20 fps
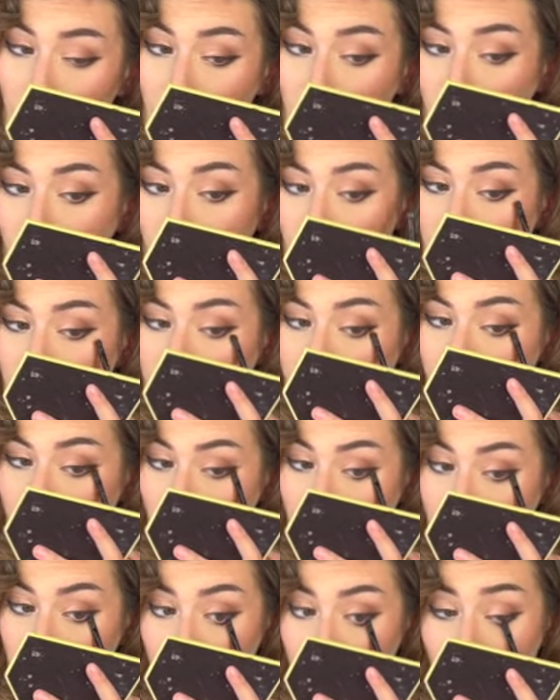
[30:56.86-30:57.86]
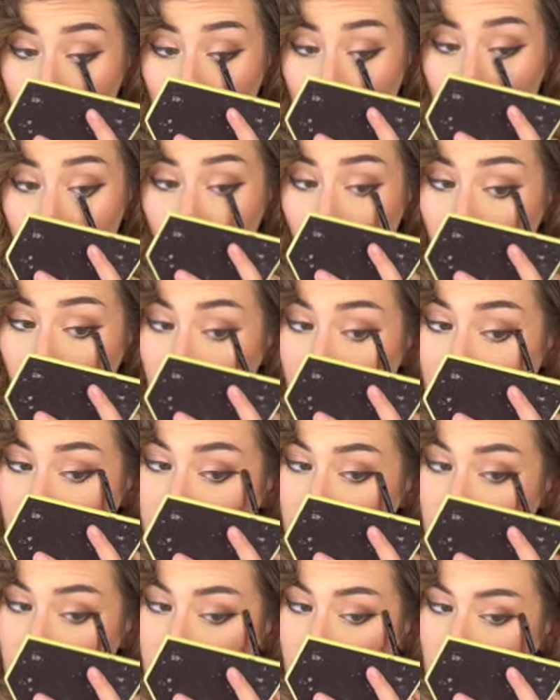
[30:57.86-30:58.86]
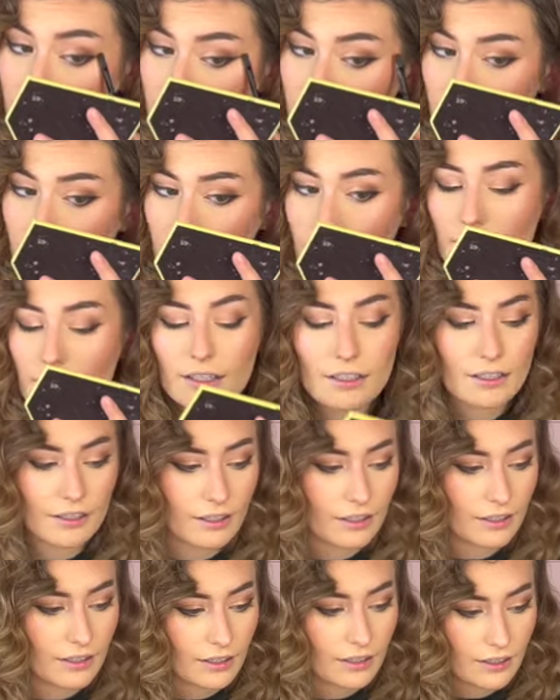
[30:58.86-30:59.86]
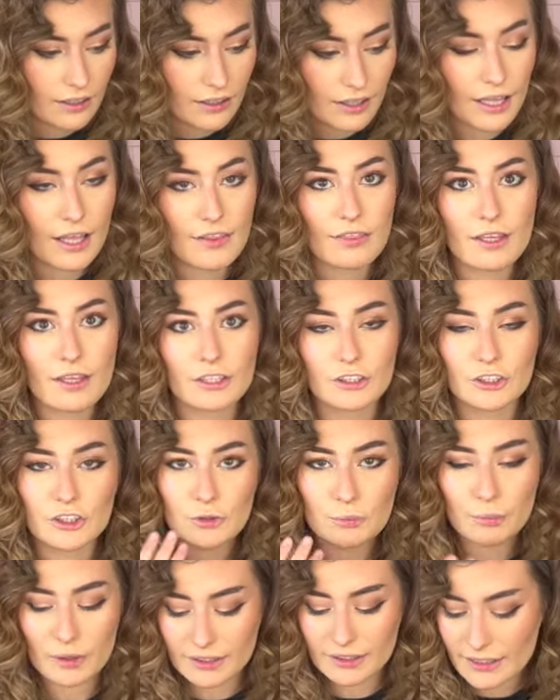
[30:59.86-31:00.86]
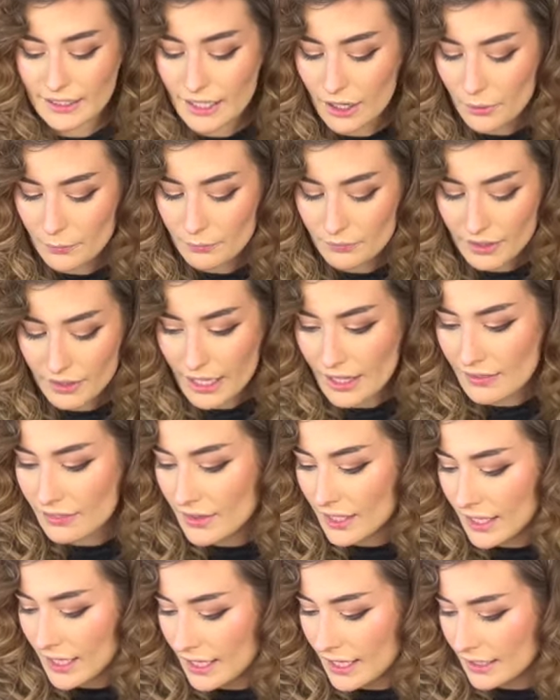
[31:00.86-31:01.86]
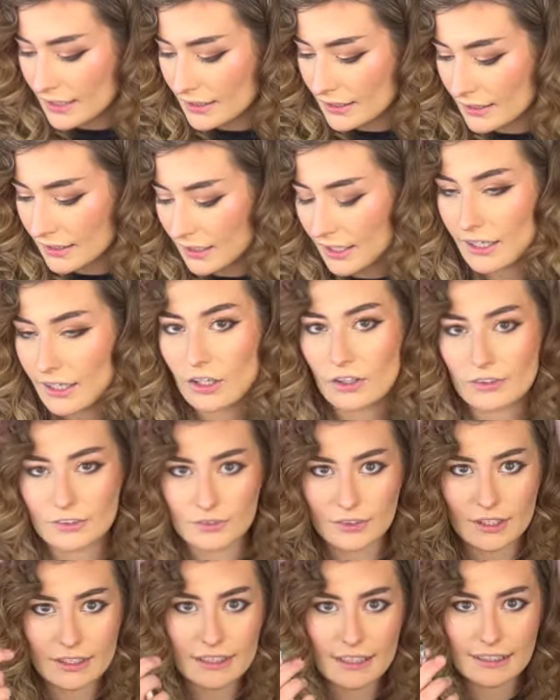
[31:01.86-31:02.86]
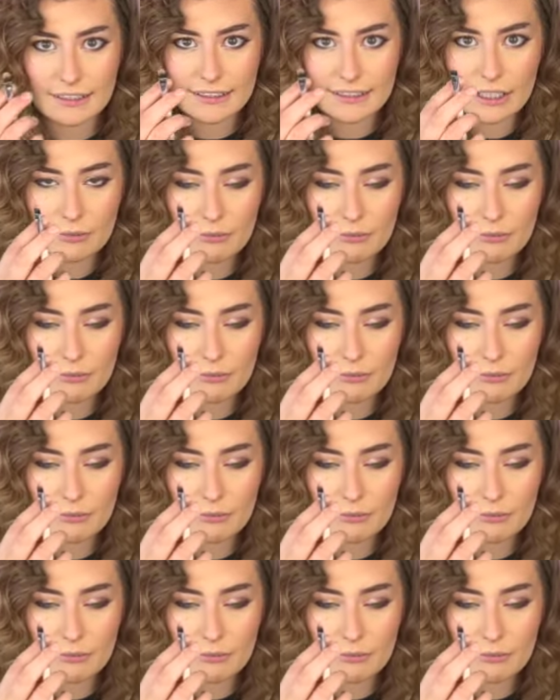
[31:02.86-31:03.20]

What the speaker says: on the edge of my lines, and then just blend it out. And then I also take that same